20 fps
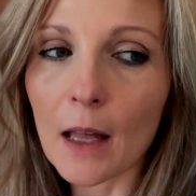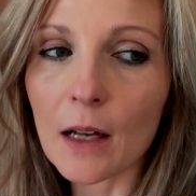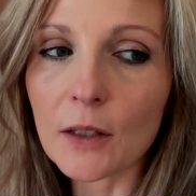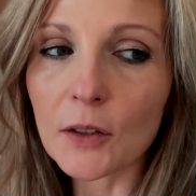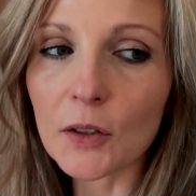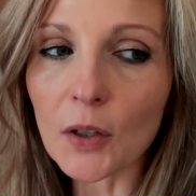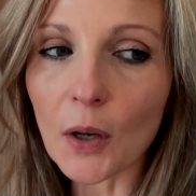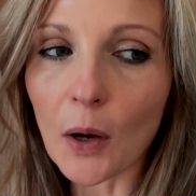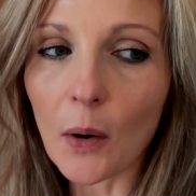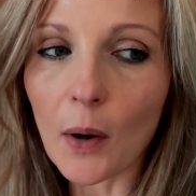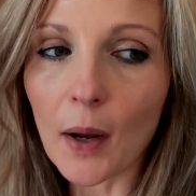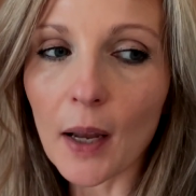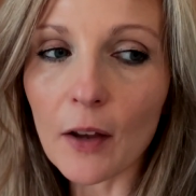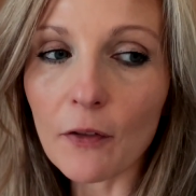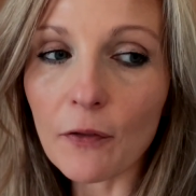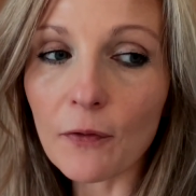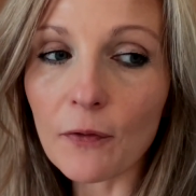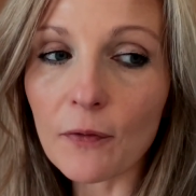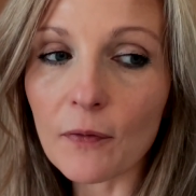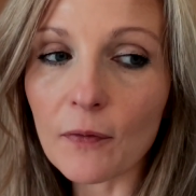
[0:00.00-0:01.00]
So
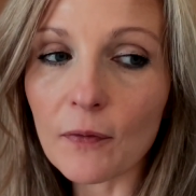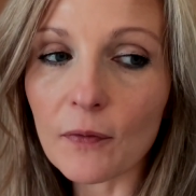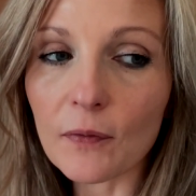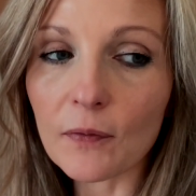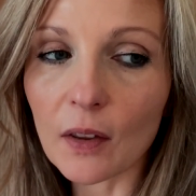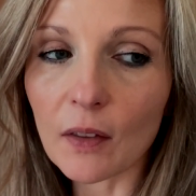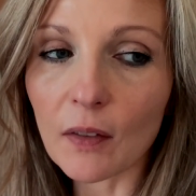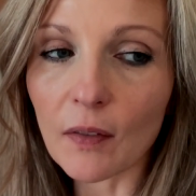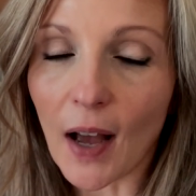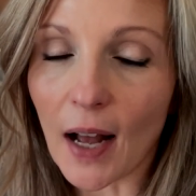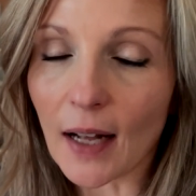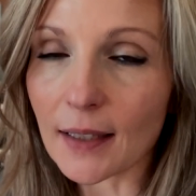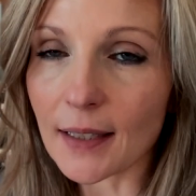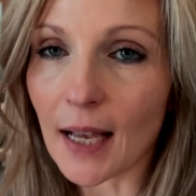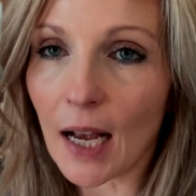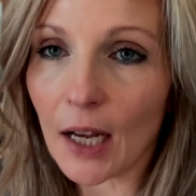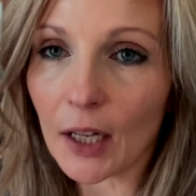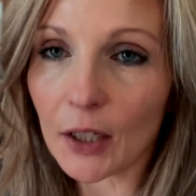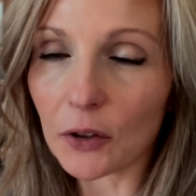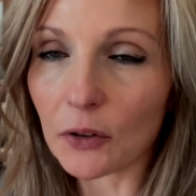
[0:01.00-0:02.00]
if that's
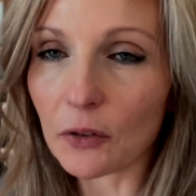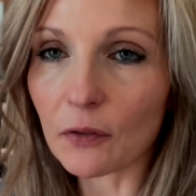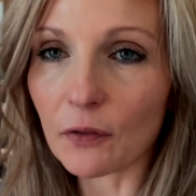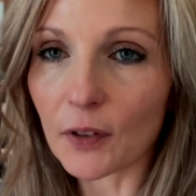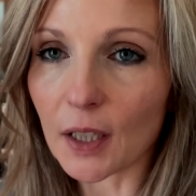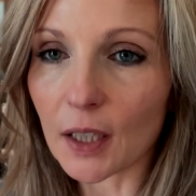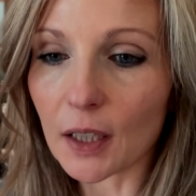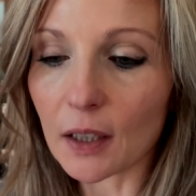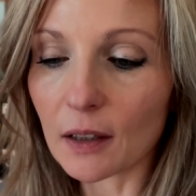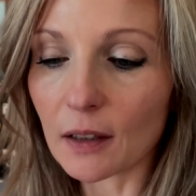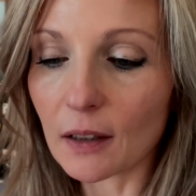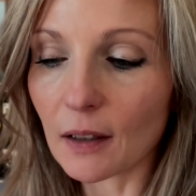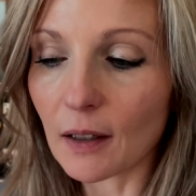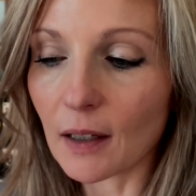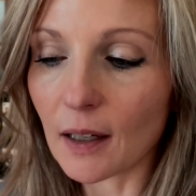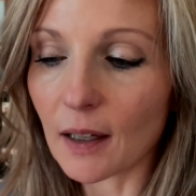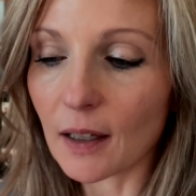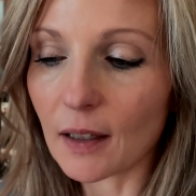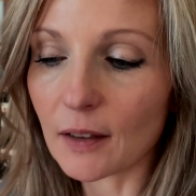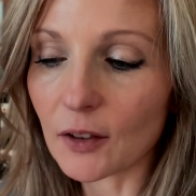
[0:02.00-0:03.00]
how you
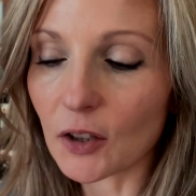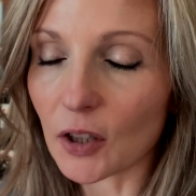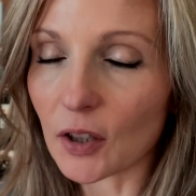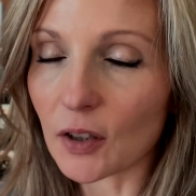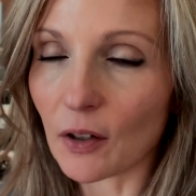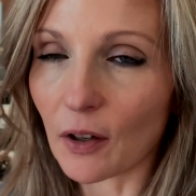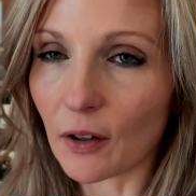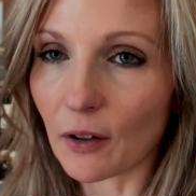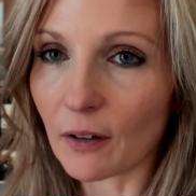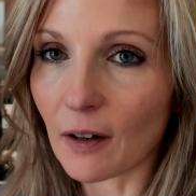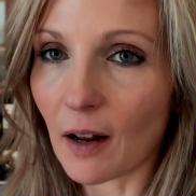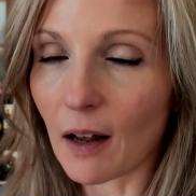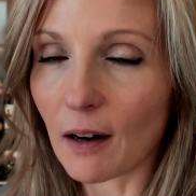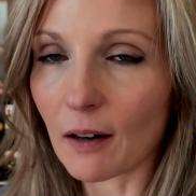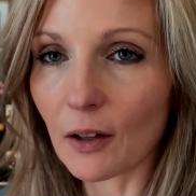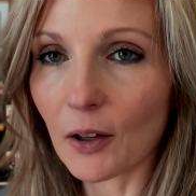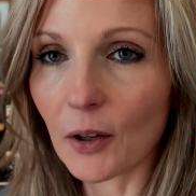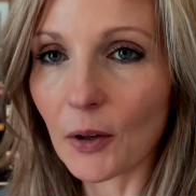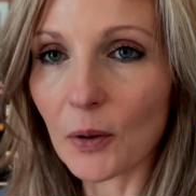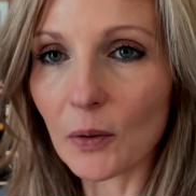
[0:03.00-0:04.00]
feel, just know you're not
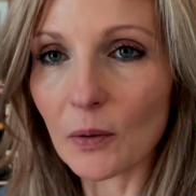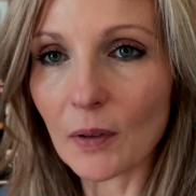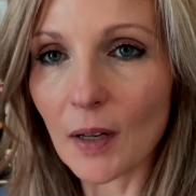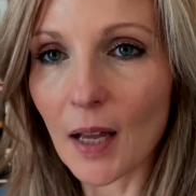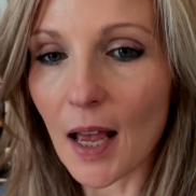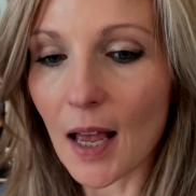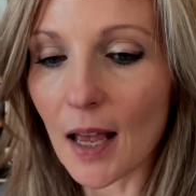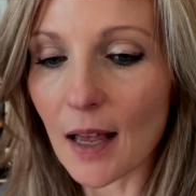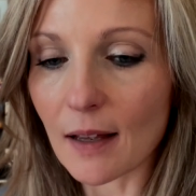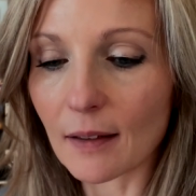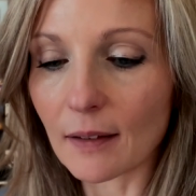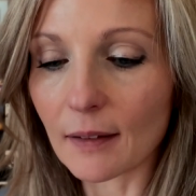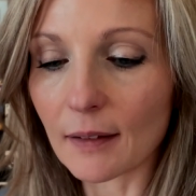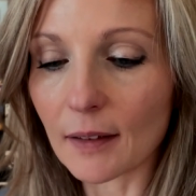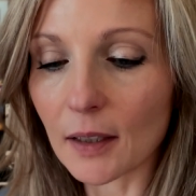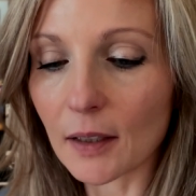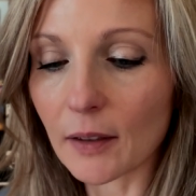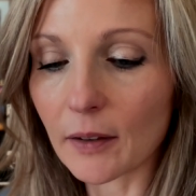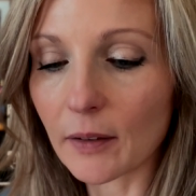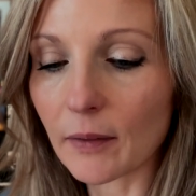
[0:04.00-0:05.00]
alone,
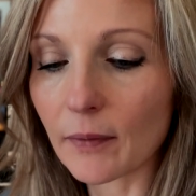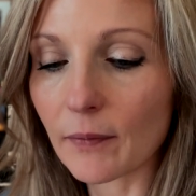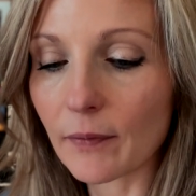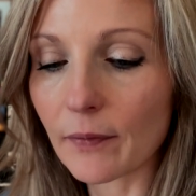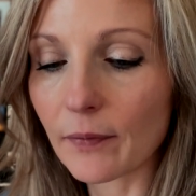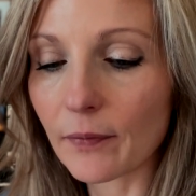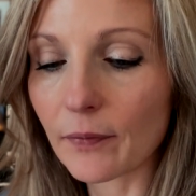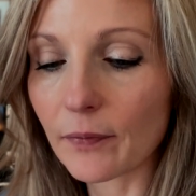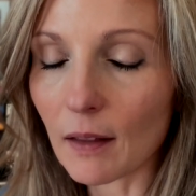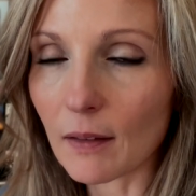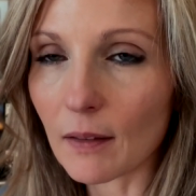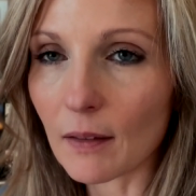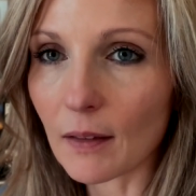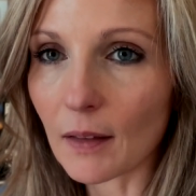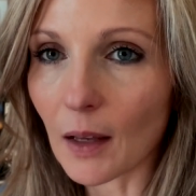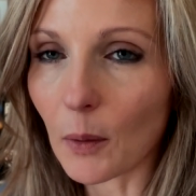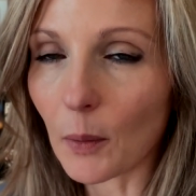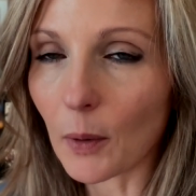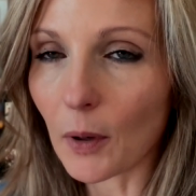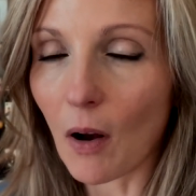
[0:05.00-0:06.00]
and
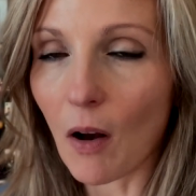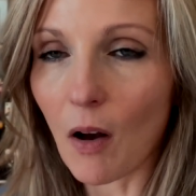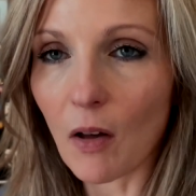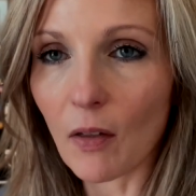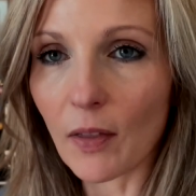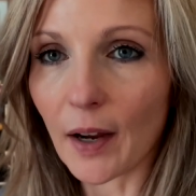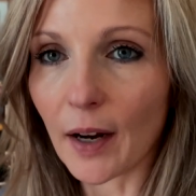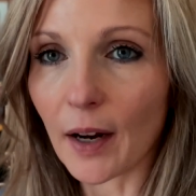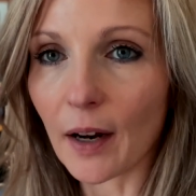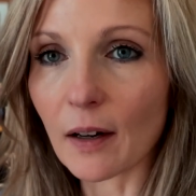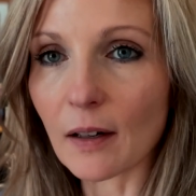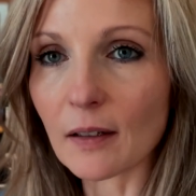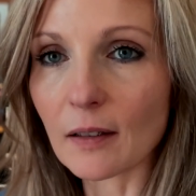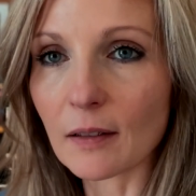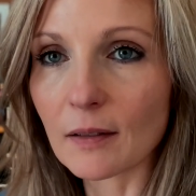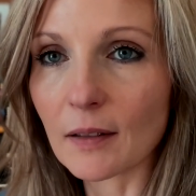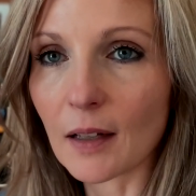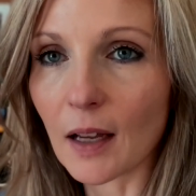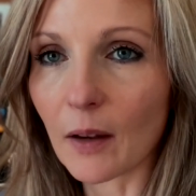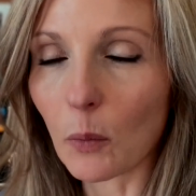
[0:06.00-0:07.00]
that we're all
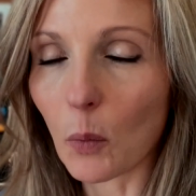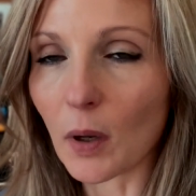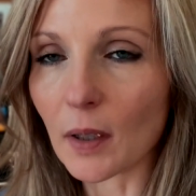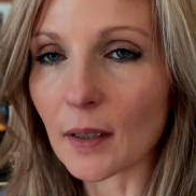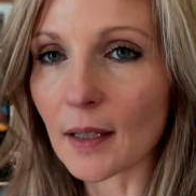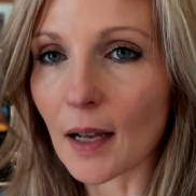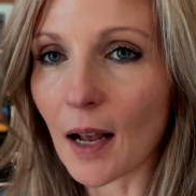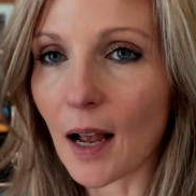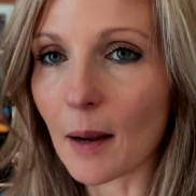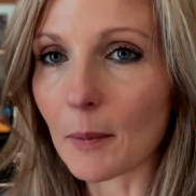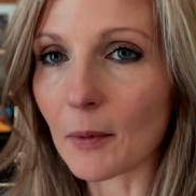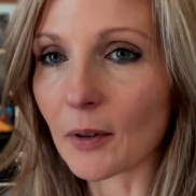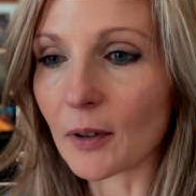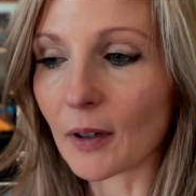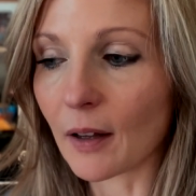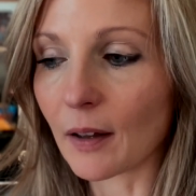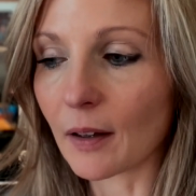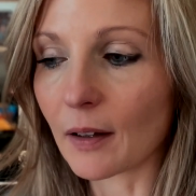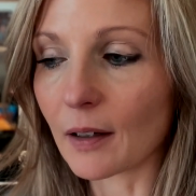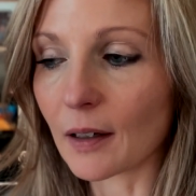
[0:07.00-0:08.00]
there at one time or
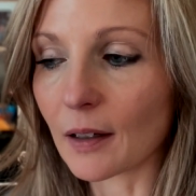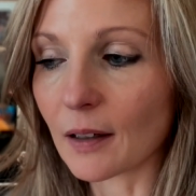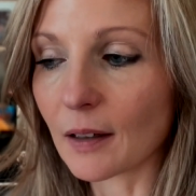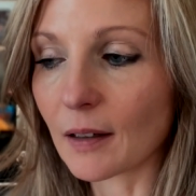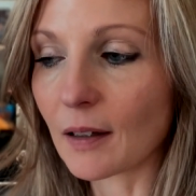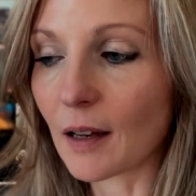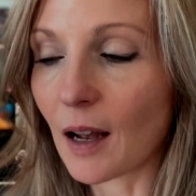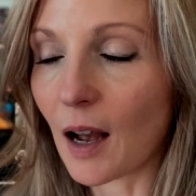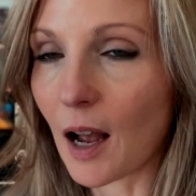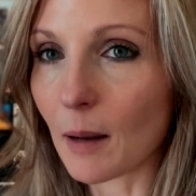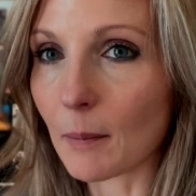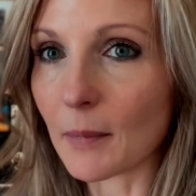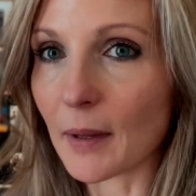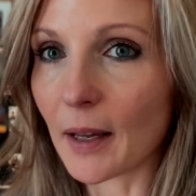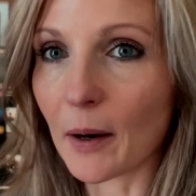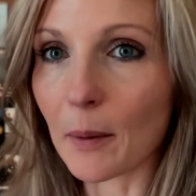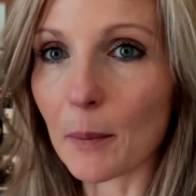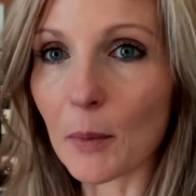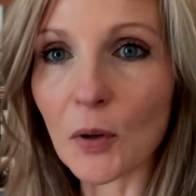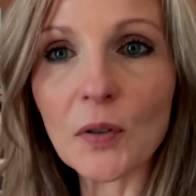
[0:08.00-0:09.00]
another. I'm
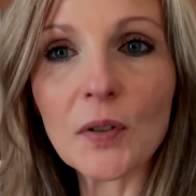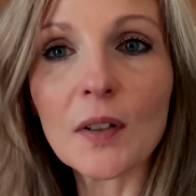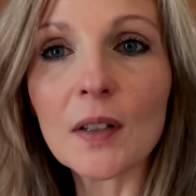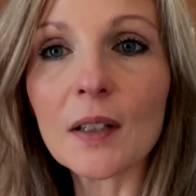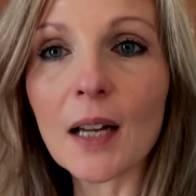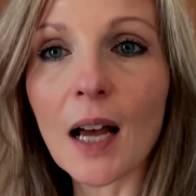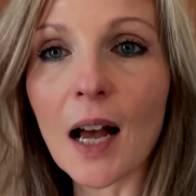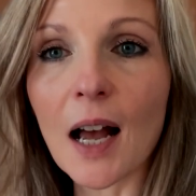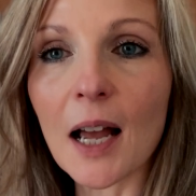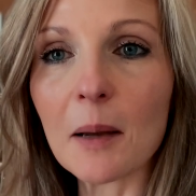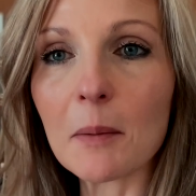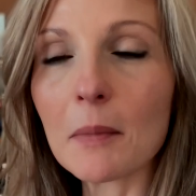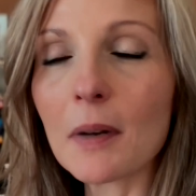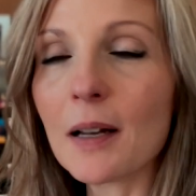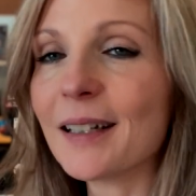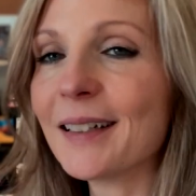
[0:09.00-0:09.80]
there most of the time.